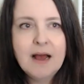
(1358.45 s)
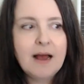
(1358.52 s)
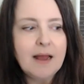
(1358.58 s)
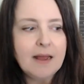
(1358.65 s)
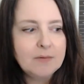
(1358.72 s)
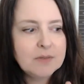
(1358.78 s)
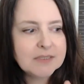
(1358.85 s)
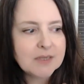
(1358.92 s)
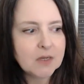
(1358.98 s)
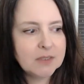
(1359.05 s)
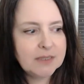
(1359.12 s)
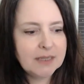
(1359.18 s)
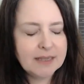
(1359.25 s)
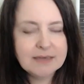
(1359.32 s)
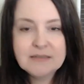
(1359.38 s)
I was
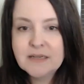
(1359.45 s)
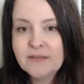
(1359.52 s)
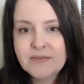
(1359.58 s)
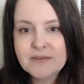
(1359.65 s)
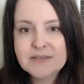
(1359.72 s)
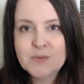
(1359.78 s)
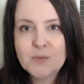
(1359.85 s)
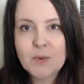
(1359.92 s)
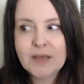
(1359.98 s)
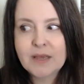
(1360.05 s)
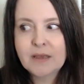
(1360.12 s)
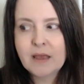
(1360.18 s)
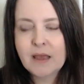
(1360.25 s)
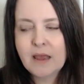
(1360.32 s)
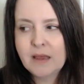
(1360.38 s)
on LinkedIn this week,